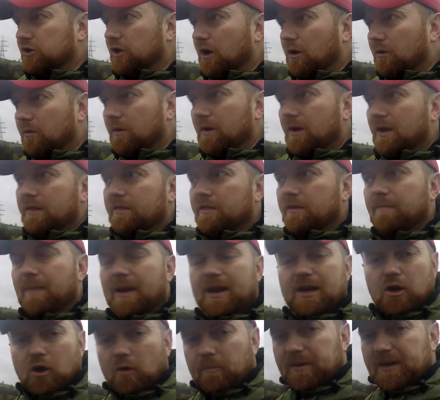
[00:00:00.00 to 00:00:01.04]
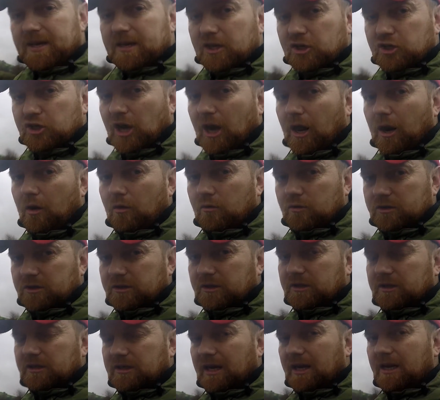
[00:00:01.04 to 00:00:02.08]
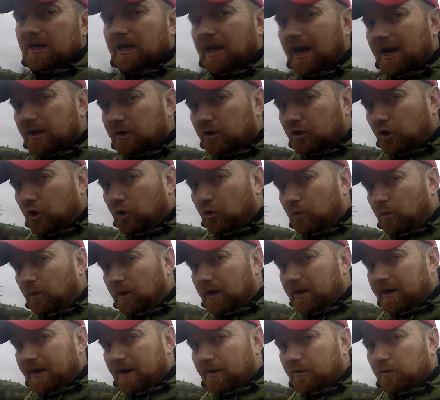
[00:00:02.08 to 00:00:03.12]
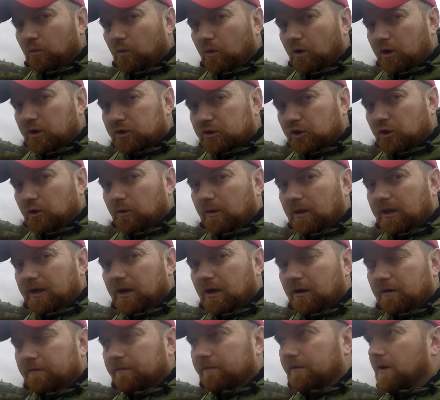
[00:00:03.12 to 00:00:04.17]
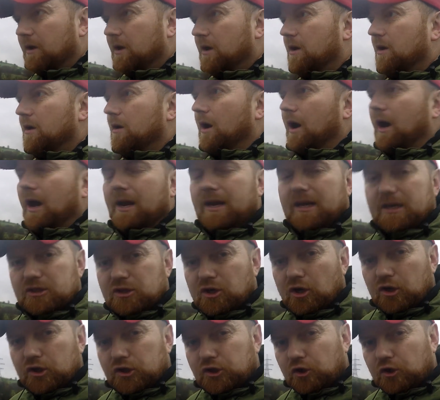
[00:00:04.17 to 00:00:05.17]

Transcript: So they may not be in the shallows because it's getting kind of cooler now, the water's cooling off, and it's not